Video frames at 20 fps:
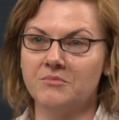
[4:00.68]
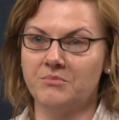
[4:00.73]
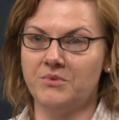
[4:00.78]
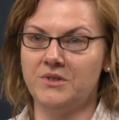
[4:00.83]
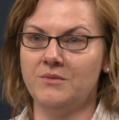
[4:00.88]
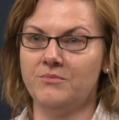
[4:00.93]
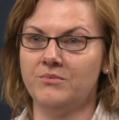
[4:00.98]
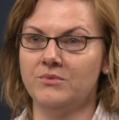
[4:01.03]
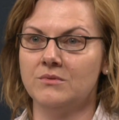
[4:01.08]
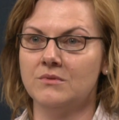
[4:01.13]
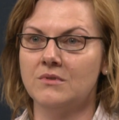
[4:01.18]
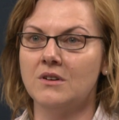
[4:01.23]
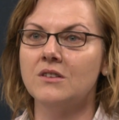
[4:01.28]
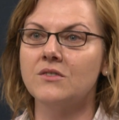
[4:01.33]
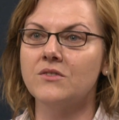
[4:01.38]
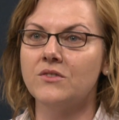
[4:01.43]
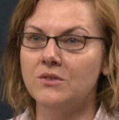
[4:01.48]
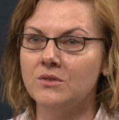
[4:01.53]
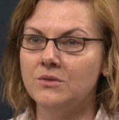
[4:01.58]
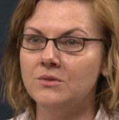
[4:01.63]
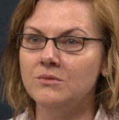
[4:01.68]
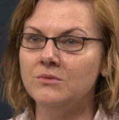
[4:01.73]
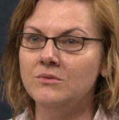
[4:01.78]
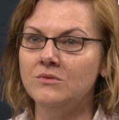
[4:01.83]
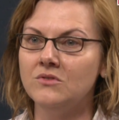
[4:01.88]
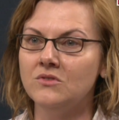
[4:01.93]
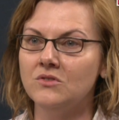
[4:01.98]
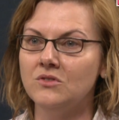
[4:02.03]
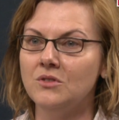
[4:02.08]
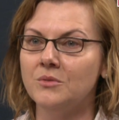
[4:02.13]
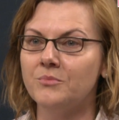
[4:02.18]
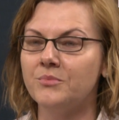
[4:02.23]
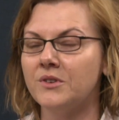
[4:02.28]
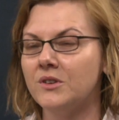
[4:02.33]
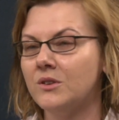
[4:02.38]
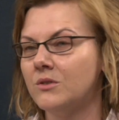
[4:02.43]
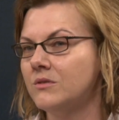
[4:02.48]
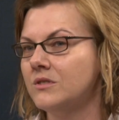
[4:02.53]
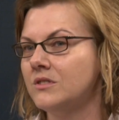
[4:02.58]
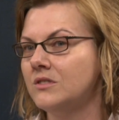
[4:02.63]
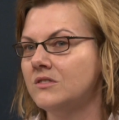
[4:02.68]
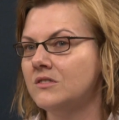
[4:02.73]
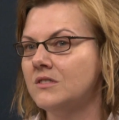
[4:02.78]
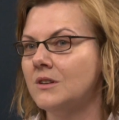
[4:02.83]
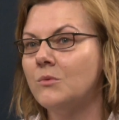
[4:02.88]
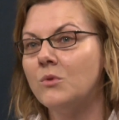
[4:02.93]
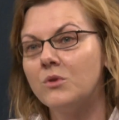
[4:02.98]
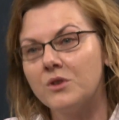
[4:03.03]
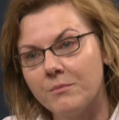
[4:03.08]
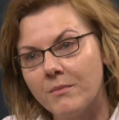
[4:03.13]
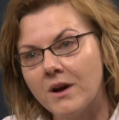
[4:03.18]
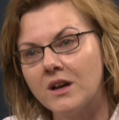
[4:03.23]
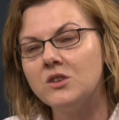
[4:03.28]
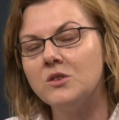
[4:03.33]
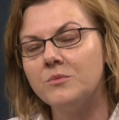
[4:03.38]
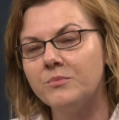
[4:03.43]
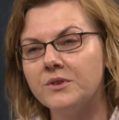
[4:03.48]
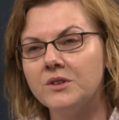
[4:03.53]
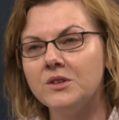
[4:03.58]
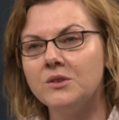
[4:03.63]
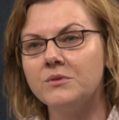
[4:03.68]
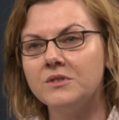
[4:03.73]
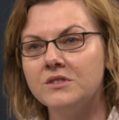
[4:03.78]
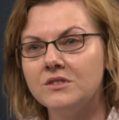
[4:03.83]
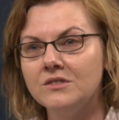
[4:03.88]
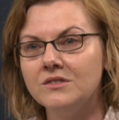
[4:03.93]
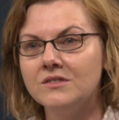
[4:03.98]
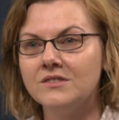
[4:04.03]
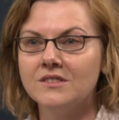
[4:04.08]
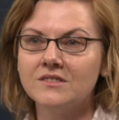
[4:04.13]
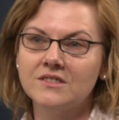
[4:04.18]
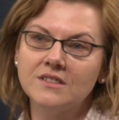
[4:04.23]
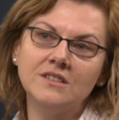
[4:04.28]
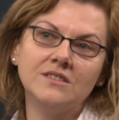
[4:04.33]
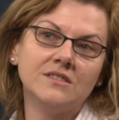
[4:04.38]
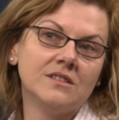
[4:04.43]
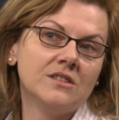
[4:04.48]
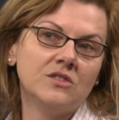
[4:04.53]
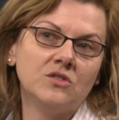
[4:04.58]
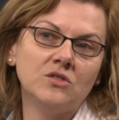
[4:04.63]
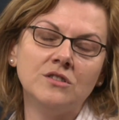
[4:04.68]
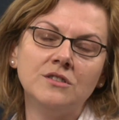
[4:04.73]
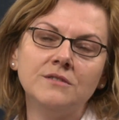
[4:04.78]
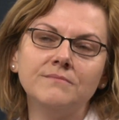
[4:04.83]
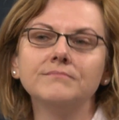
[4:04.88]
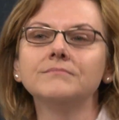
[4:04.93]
young people. Are those your priorities now, or among your priorities as a senator?